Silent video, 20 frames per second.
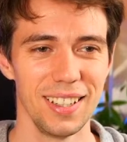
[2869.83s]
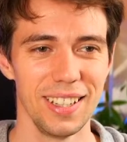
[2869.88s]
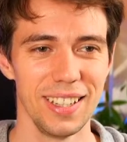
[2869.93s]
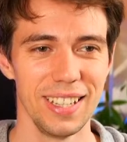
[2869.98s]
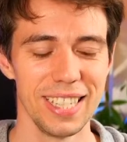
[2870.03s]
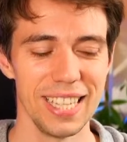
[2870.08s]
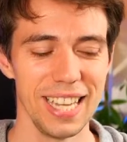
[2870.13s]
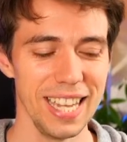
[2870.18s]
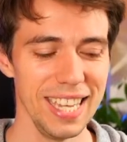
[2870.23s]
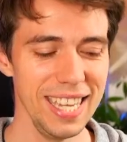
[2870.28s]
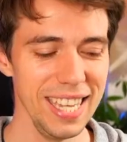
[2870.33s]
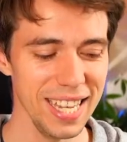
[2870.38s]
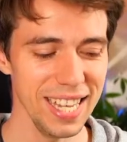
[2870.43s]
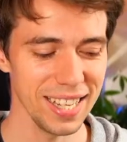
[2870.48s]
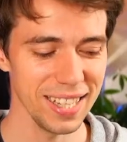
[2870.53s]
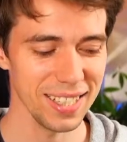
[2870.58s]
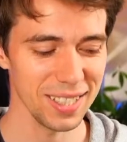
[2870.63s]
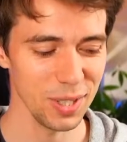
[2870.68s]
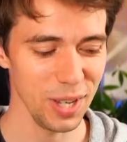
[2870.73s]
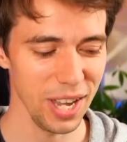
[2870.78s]
Yeah,
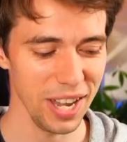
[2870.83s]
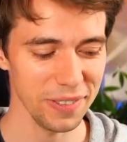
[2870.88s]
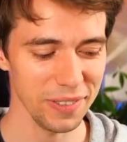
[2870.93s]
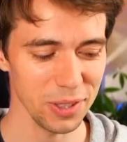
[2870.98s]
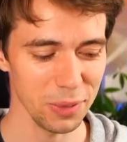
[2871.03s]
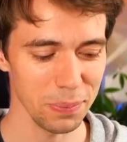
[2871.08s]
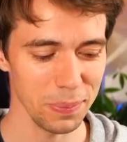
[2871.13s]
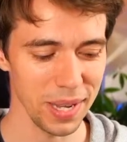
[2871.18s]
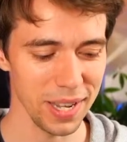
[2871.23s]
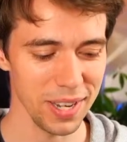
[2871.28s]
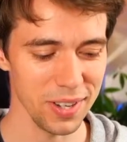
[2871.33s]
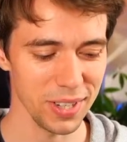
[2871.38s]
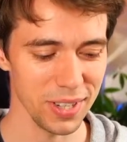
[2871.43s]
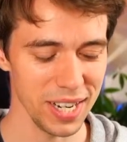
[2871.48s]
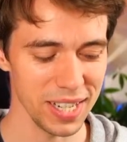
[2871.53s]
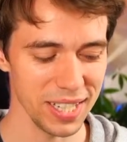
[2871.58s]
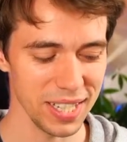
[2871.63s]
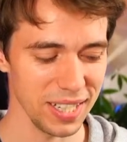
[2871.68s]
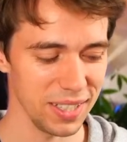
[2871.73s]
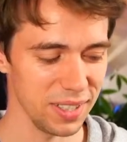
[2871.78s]
here you have to pay,
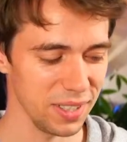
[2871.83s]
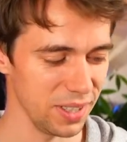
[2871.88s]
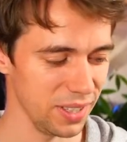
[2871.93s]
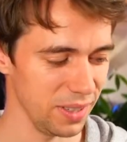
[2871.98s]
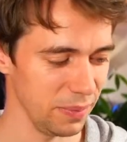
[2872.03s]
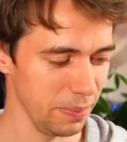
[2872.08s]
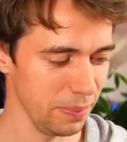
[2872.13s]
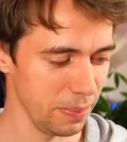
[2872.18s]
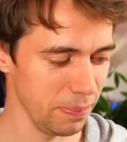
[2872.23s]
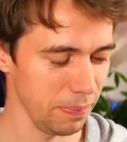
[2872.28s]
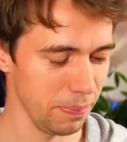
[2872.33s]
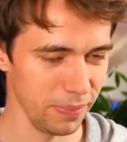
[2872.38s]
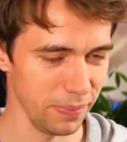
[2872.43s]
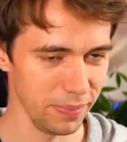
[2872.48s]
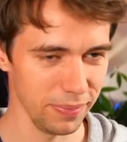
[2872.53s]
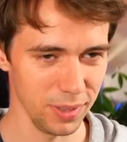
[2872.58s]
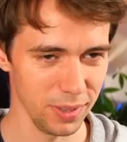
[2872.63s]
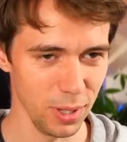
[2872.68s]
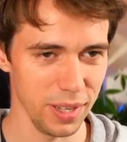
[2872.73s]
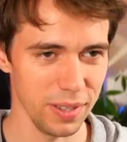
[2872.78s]
right?
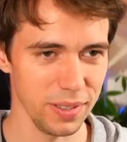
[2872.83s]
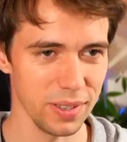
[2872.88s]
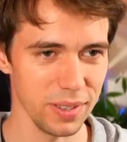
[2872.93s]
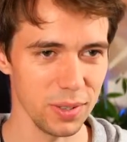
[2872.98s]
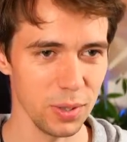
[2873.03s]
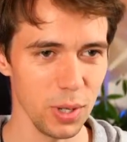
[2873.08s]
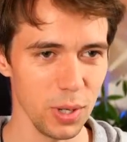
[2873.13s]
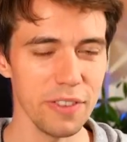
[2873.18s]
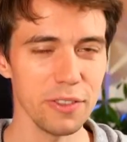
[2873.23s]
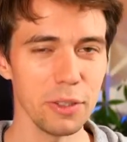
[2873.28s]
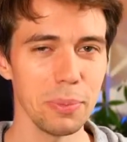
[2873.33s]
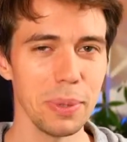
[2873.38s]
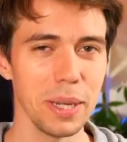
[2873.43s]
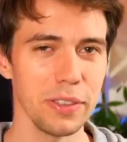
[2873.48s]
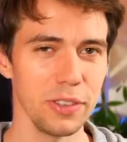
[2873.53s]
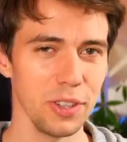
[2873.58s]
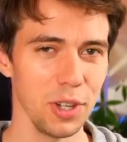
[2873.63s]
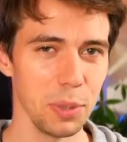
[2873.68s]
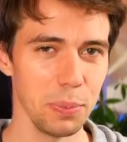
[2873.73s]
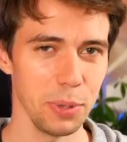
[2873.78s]
You have to pay
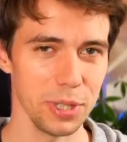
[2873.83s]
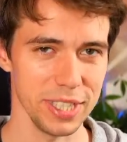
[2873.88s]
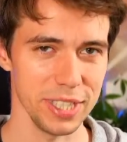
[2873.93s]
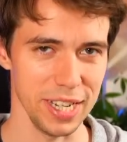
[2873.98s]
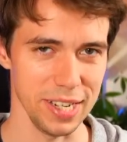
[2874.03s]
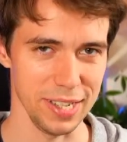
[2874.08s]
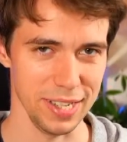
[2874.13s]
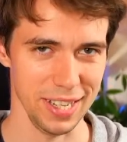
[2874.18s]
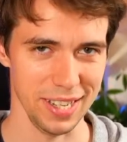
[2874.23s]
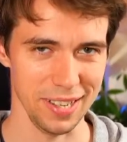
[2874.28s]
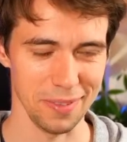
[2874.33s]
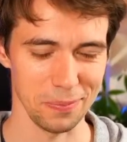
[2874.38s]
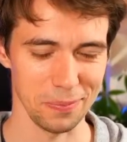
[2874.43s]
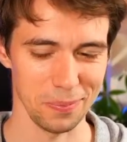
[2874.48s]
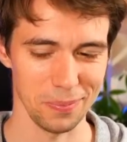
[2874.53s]
30% here.